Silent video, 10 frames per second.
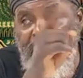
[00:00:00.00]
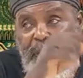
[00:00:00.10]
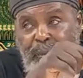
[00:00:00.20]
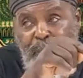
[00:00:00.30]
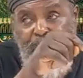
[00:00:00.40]

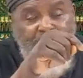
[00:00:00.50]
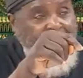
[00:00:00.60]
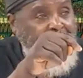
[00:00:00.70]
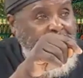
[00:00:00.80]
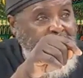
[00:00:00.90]
is women,
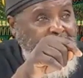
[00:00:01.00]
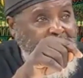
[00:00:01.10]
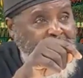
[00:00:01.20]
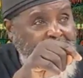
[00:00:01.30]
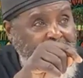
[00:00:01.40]
right?
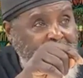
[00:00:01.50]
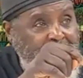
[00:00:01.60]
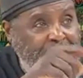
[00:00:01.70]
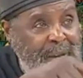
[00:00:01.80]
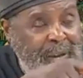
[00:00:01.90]

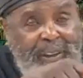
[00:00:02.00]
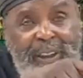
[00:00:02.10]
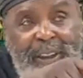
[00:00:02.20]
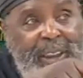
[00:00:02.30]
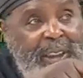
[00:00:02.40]
It's
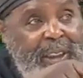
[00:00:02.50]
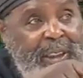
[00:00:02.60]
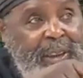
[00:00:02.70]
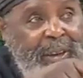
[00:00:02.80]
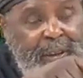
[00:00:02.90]
hadith.
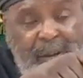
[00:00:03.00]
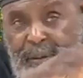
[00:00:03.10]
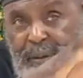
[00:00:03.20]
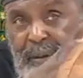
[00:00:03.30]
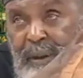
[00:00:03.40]

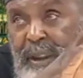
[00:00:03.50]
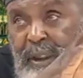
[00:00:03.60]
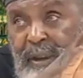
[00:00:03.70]
Clear.